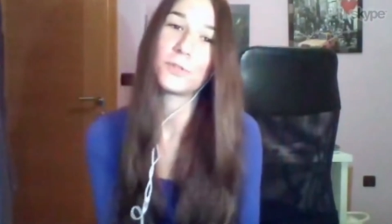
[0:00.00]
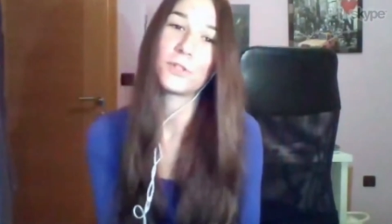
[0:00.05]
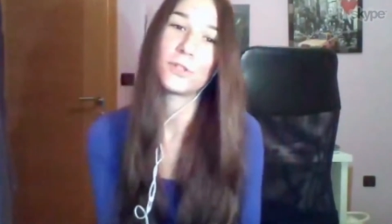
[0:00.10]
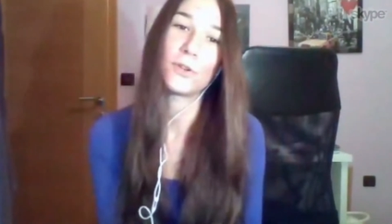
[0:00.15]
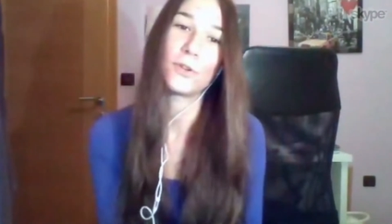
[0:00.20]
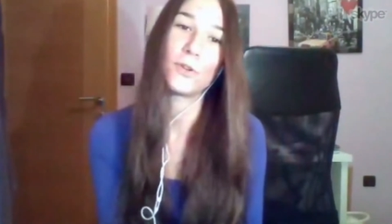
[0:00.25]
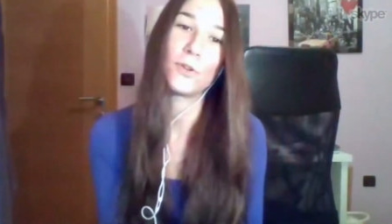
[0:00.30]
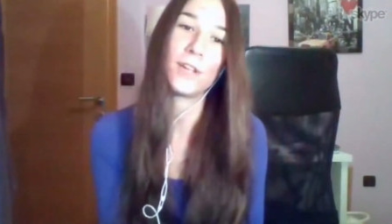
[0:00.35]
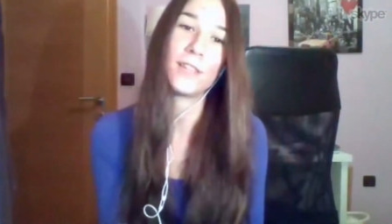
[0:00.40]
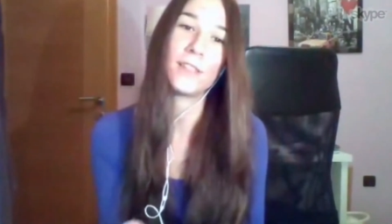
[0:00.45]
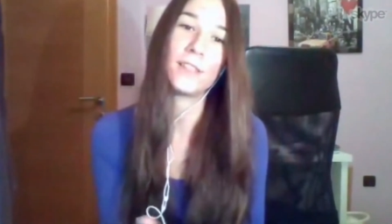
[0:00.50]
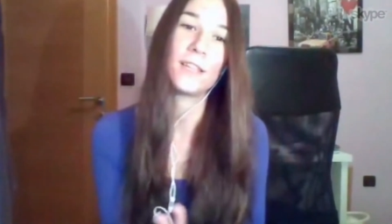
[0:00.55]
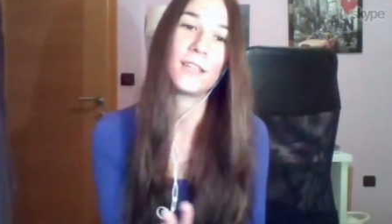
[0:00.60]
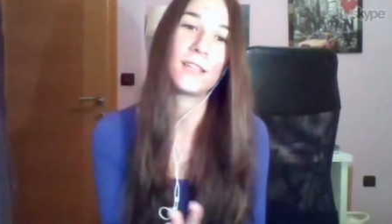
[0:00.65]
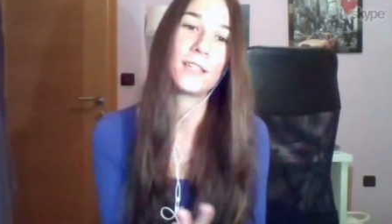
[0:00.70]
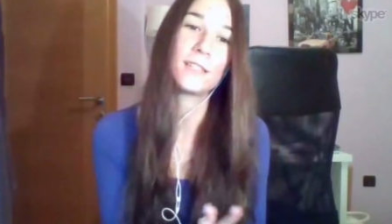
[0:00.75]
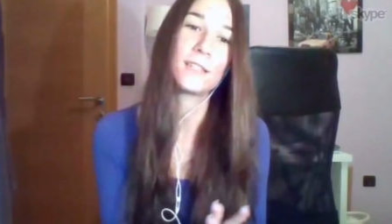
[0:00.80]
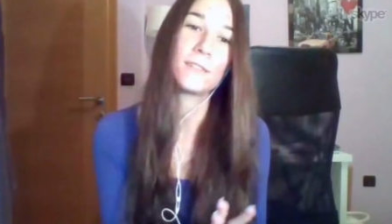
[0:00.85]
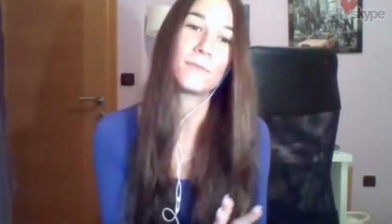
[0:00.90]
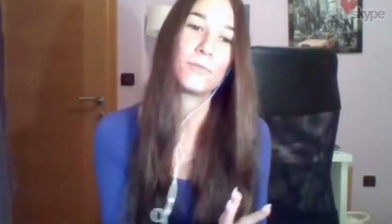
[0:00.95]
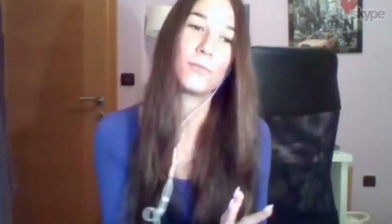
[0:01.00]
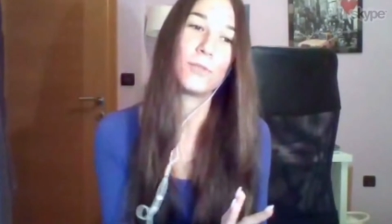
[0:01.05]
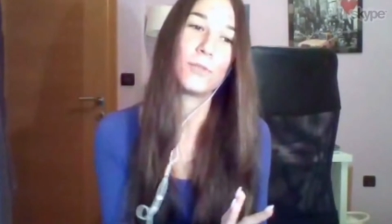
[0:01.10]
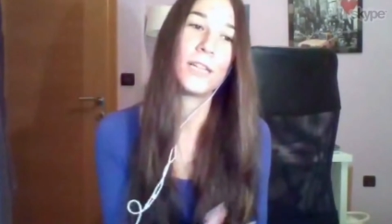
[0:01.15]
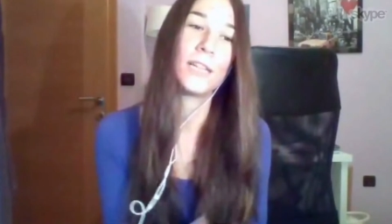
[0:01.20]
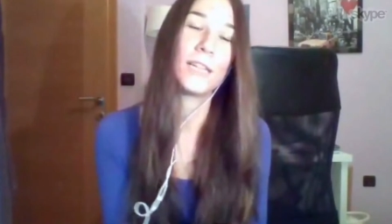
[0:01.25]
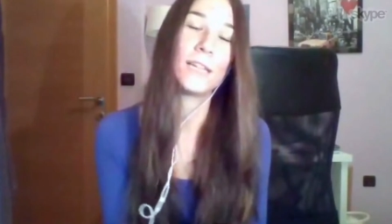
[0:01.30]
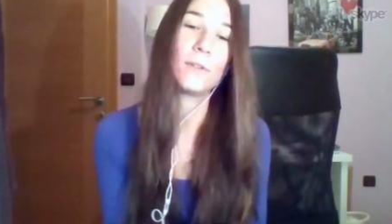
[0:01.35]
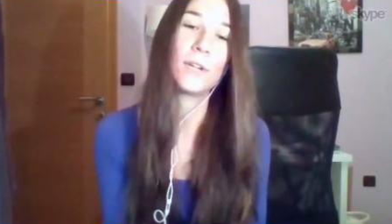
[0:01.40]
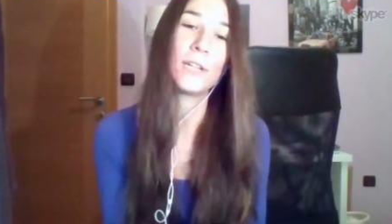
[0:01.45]
So I think it's
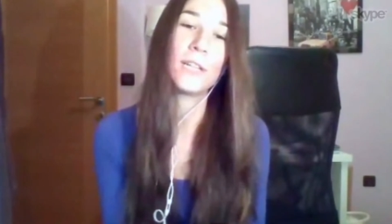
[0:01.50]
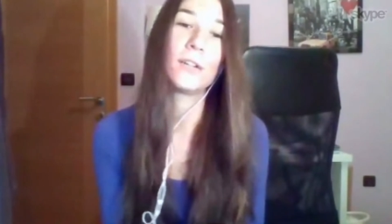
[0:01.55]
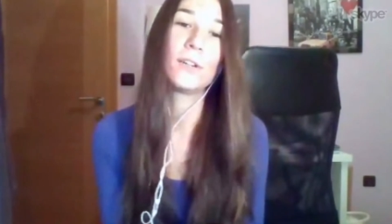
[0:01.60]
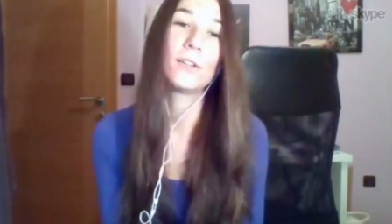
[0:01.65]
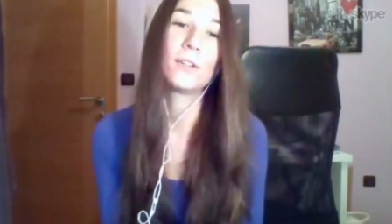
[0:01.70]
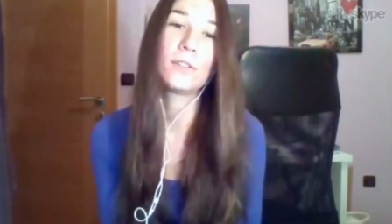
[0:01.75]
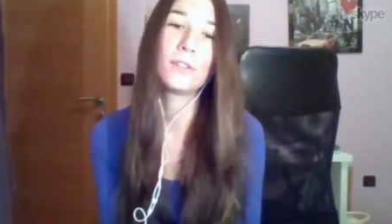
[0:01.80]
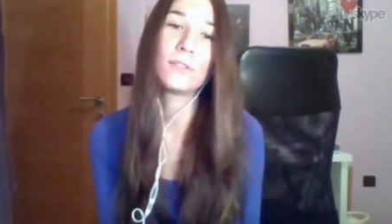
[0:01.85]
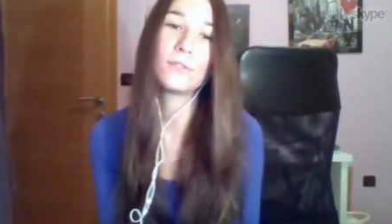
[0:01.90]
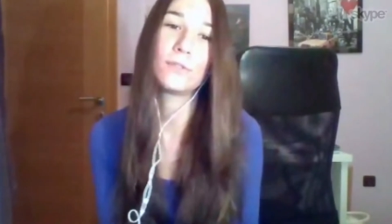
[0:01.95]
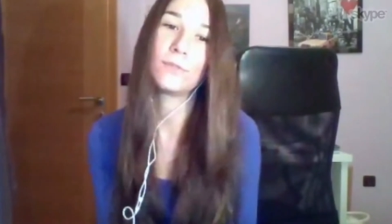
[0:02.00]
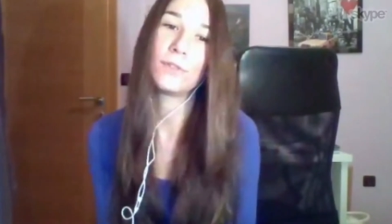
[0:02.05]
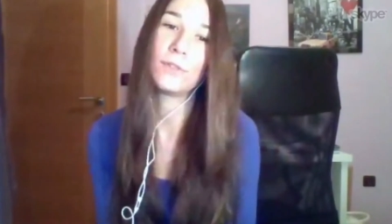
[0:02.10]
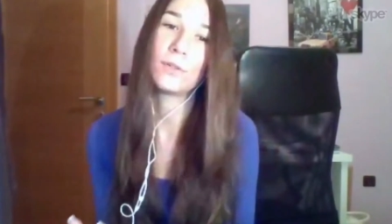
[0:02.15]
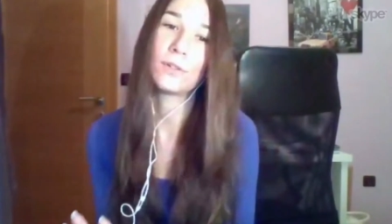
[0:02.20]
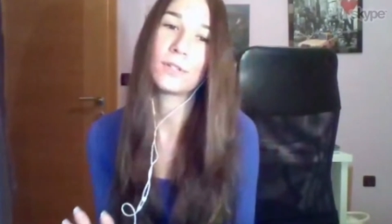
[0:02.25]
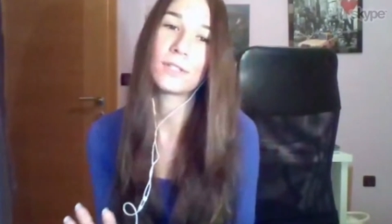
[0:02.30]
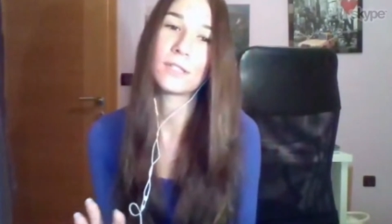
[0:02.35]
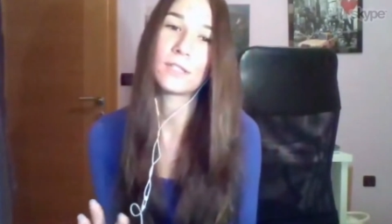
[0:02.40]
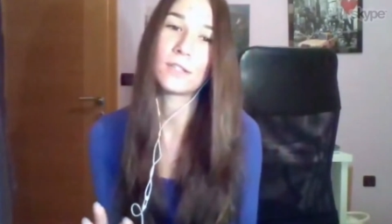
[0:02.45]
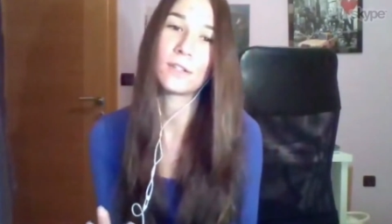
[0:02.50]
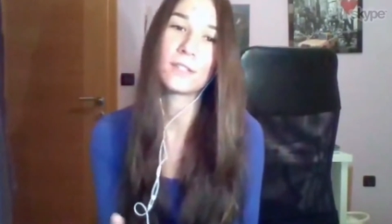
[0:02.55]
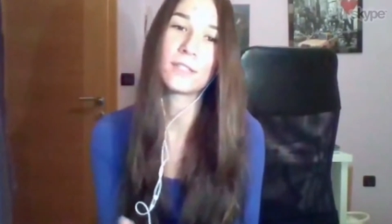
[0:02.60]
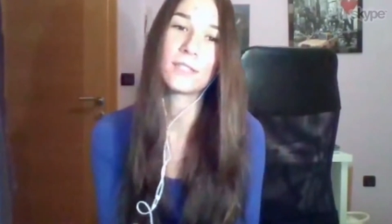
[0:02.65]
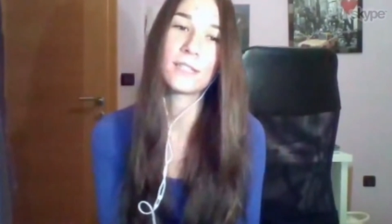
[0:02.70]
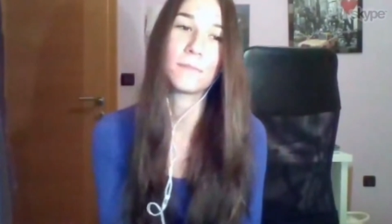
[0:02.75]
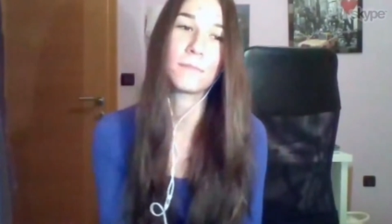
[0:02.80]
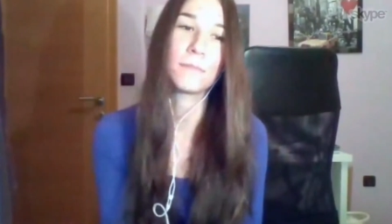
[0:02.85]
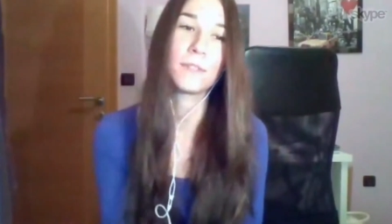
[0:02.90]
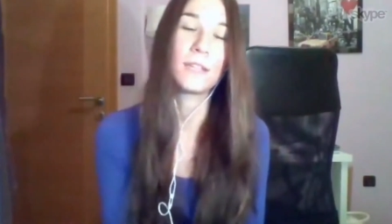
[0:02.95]
really, really good to focus on
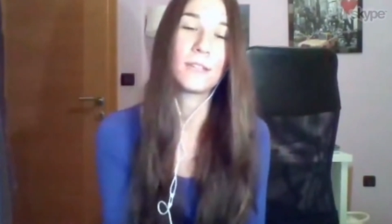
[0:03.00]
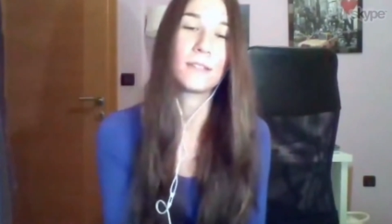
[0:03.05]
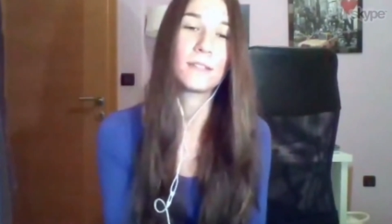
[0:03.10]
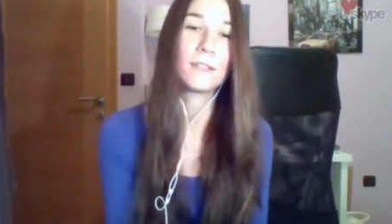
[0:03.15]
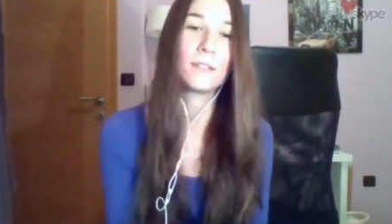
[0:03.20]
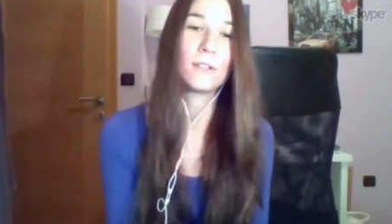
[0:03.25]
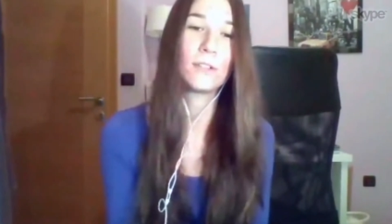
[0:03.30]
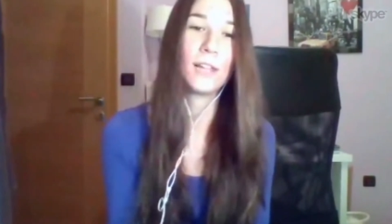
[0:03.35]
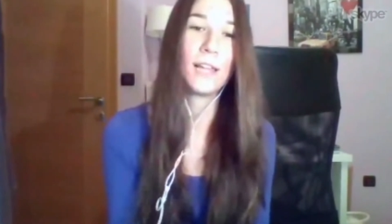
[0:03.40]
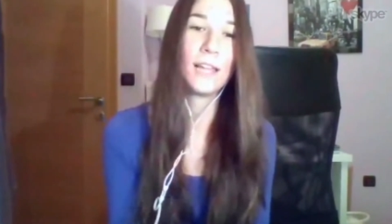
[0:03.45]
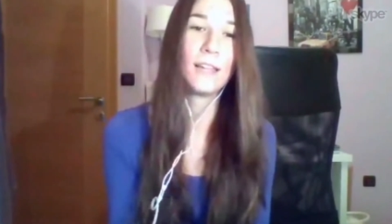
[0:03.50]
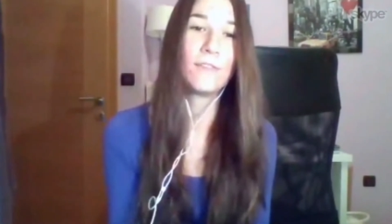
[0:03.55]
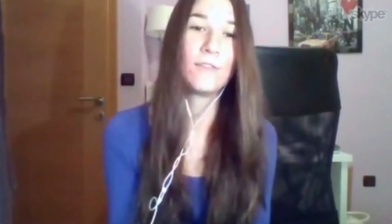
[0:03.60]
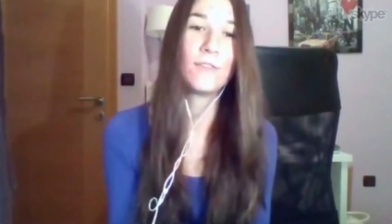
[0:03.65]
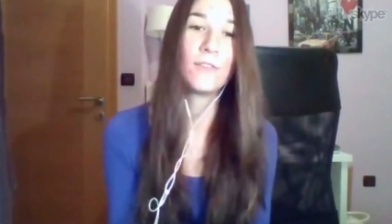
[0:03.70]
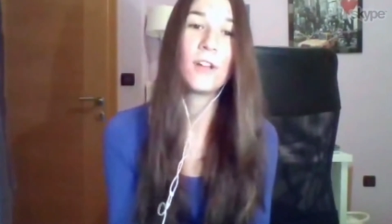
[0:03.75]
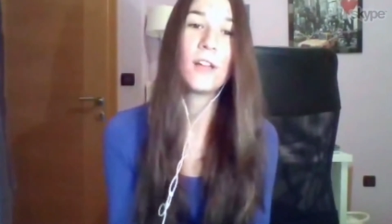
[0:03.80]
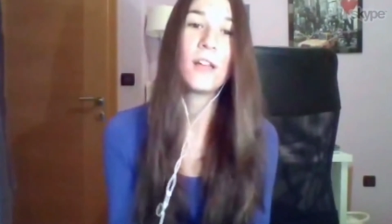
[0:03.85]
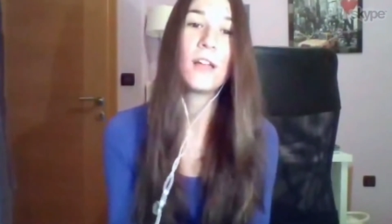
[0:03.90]
some things in your life,